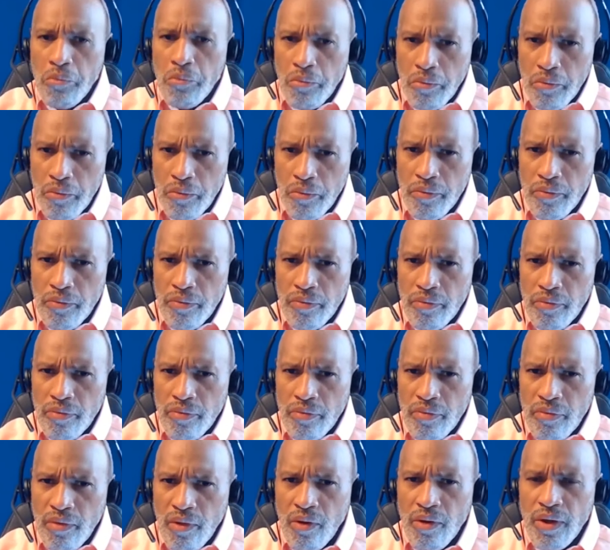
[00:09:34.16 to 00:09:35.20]
church
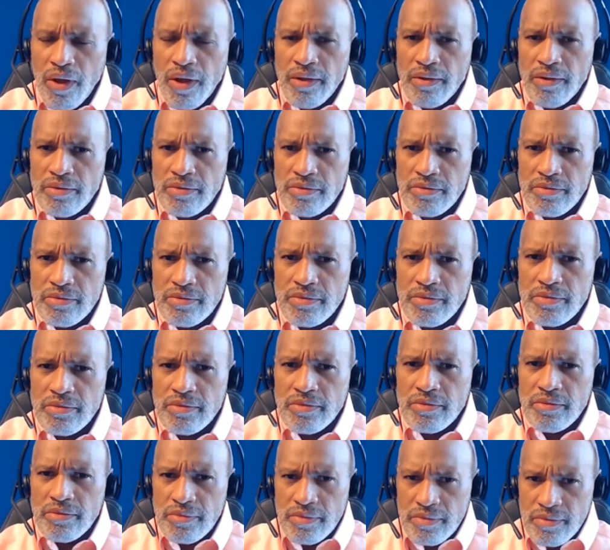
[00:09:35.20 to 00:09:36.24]
that would worship
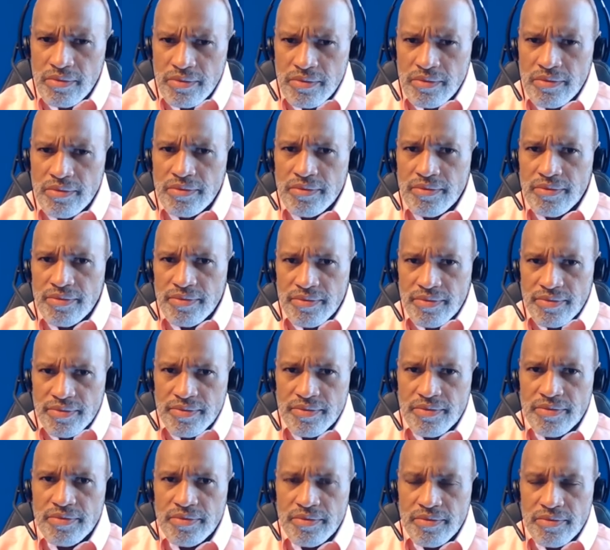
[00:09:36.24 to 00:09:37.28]
with us, as